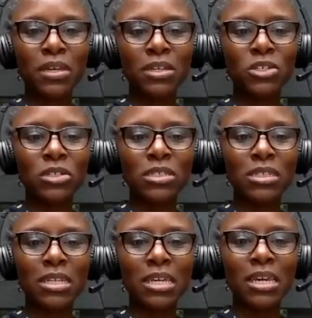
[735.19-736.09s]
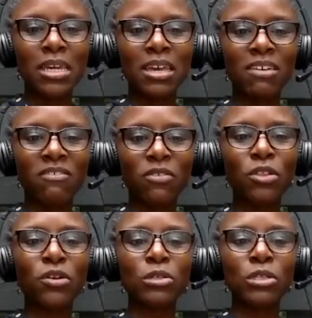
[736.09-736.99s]
and just again have
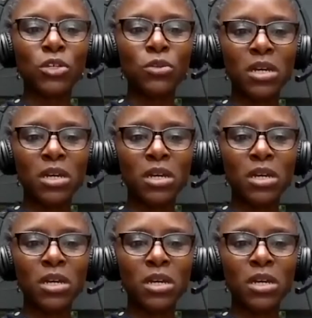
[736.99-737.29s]
learned so